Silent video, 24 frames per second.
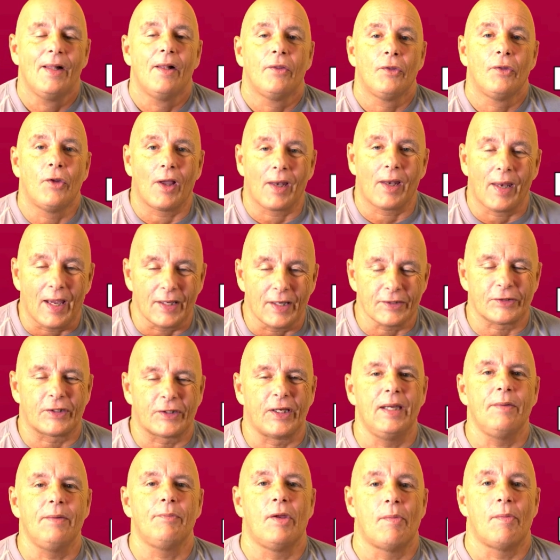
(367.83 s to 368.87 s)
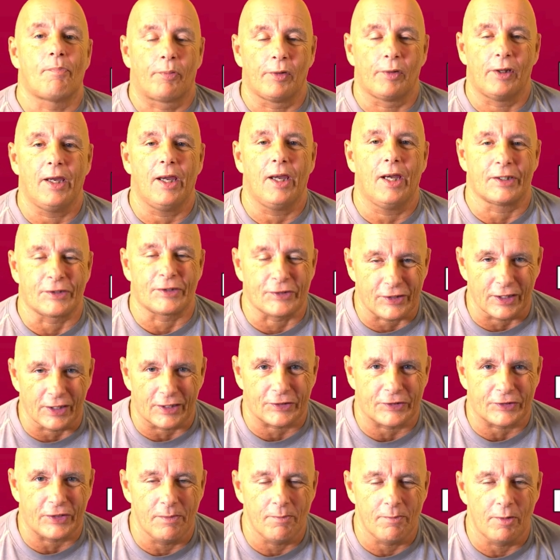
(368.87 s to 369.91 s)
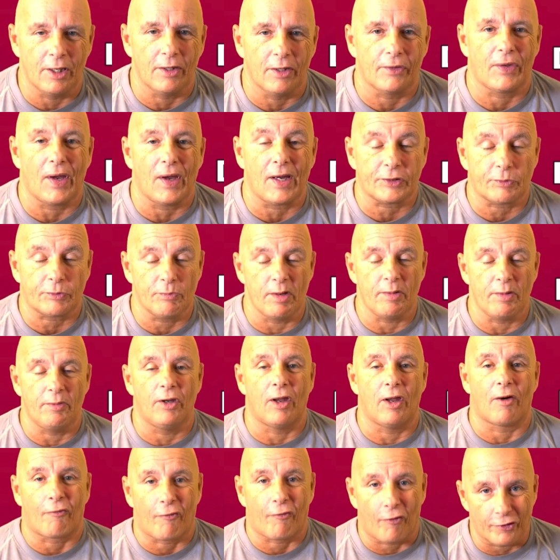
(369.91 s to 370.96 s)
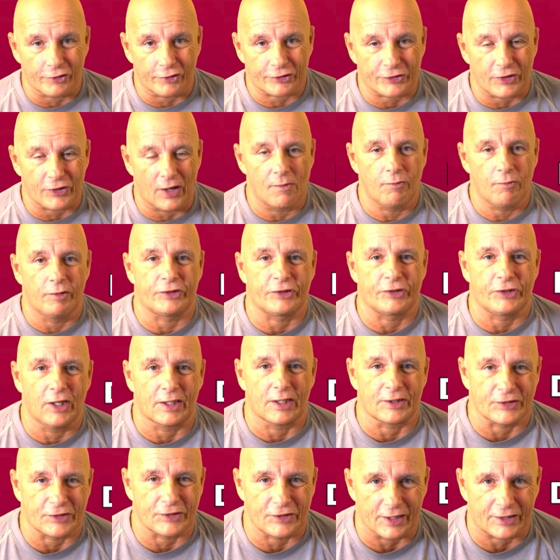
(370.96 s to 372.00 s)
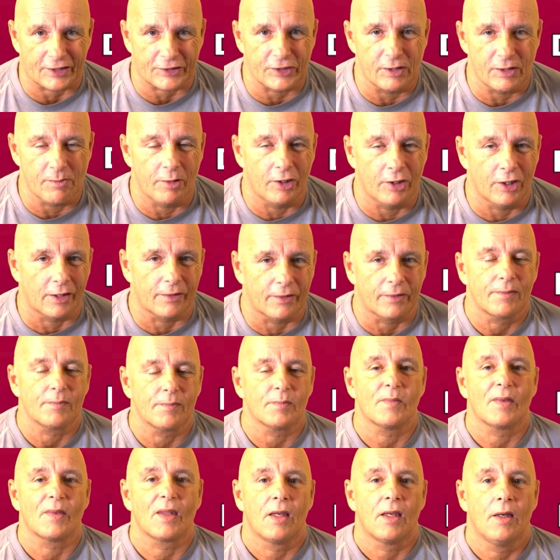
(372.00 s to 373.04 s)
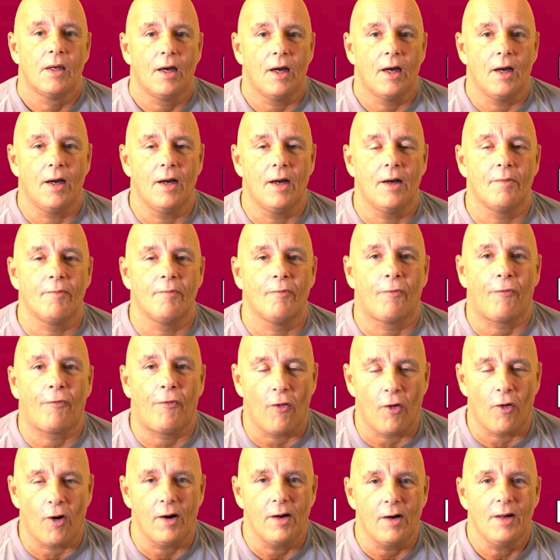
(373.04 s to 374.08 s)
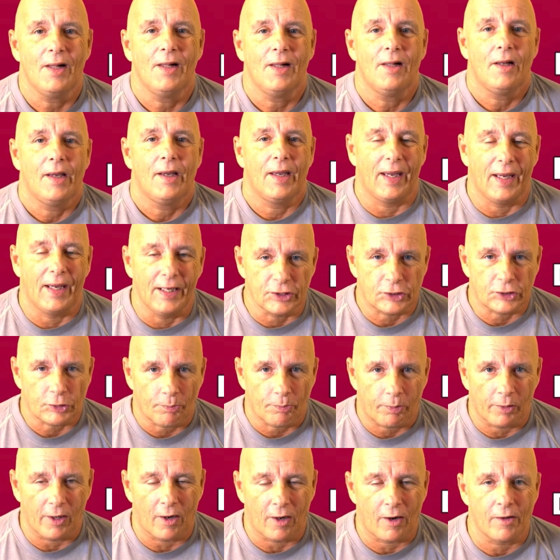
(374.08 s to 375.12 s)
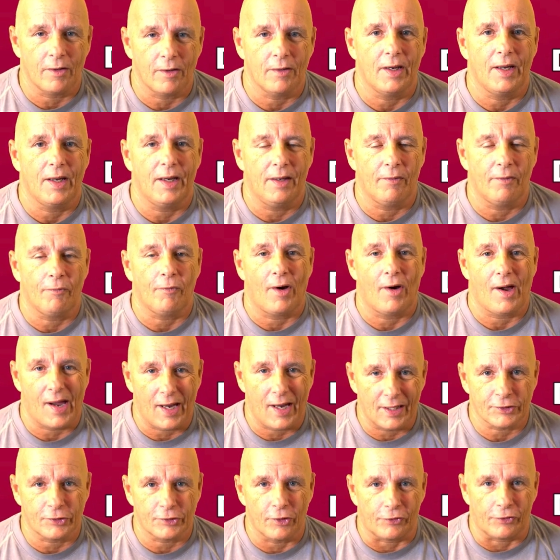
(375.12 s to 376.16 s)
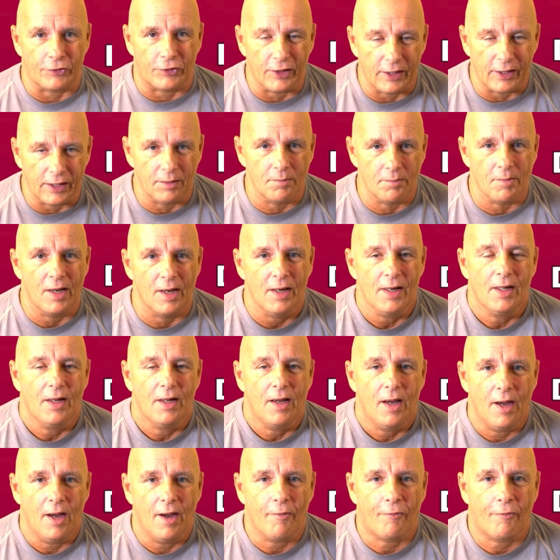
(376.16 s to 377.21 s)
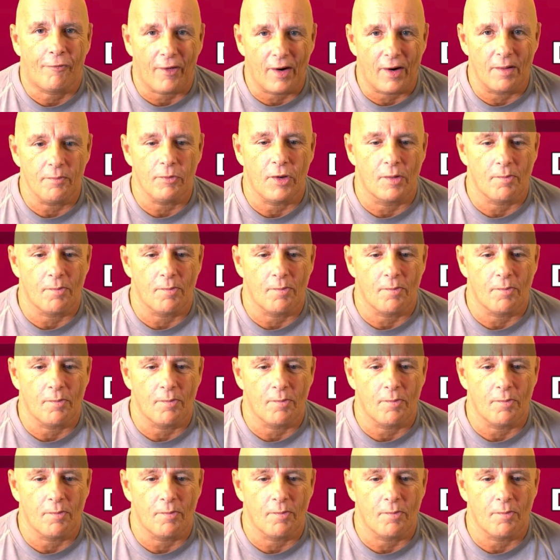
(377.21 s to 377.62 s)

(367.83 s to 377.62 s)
The last game, they play a 60 minute. That's maybe the first time we see a 60 minute for each player and as a team. From the